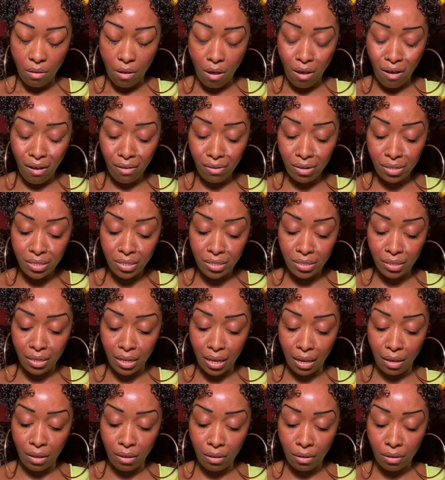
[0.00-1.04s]

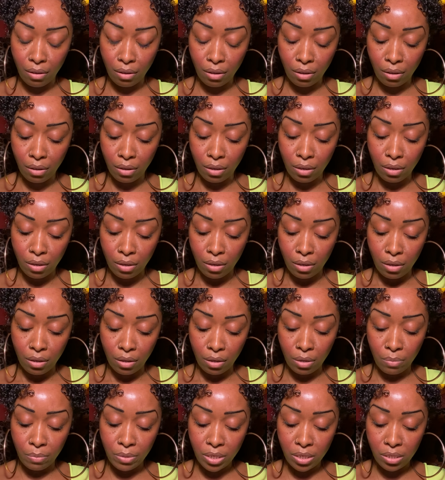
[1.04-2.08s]
honestly
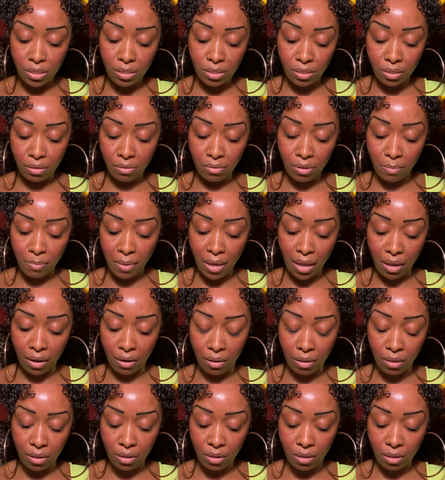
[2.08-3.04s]
we just you know what i mean